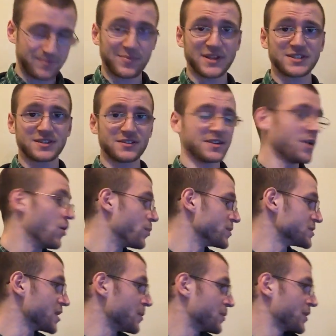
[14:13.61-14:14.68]
Basically, it opens
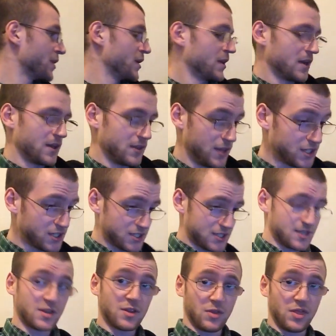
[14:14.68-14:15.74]
up this
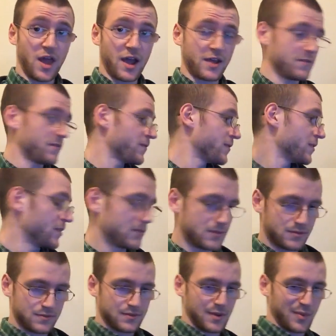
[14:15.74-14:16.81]
knife.
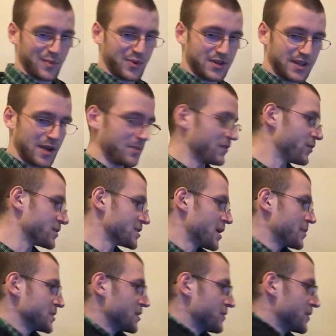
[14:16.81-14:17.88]
I'm gonna put it down before I stab
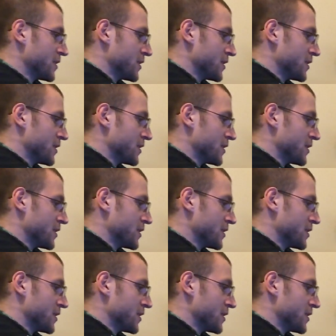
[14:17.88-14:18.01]
myself.